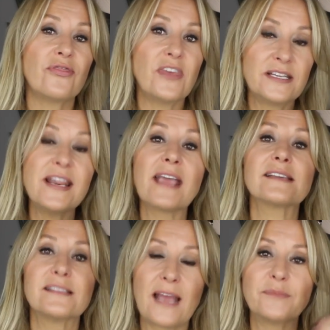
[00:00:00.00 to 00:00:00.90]
the
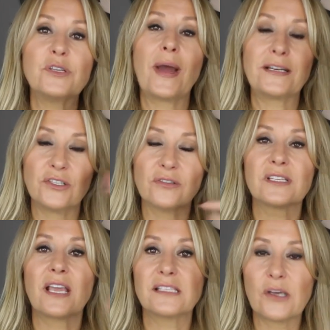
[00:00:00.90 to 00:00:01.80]
next steps you add to your
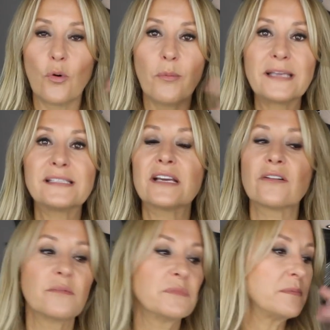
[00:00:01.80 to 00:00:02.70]
skin. So all my
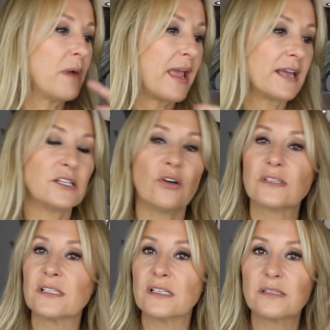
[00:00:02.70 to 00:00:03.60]
serums, my
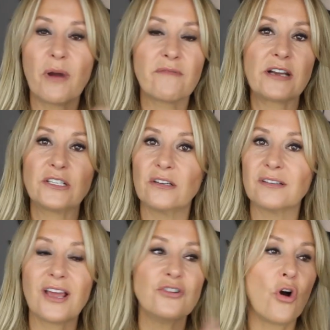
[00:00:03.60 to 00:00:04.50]
antioxidants, my
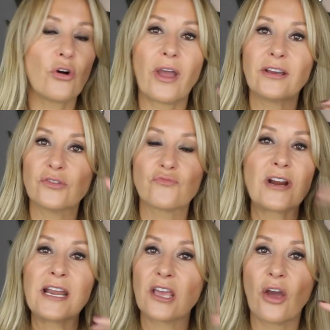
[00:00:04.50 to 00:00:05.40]
retinols are not going to
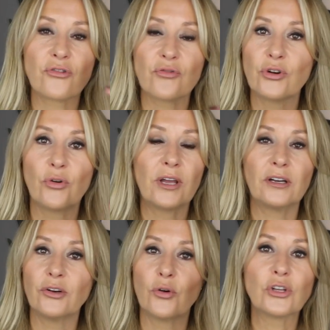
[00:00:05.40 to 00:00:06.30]
really go through an
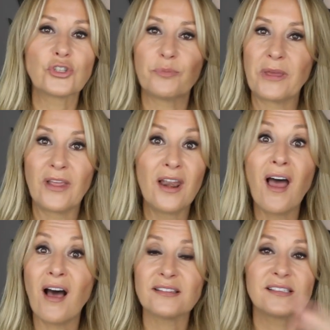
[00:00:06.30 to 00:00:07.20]
oil. An oil should be the
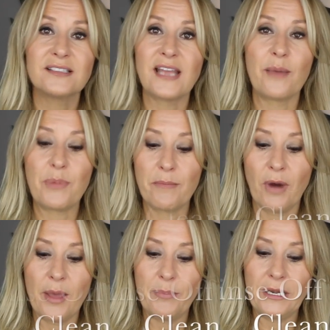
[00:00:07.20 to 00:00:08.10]
last step, in
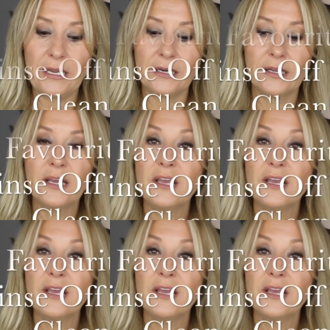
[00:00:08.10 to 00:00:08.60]
my opinion.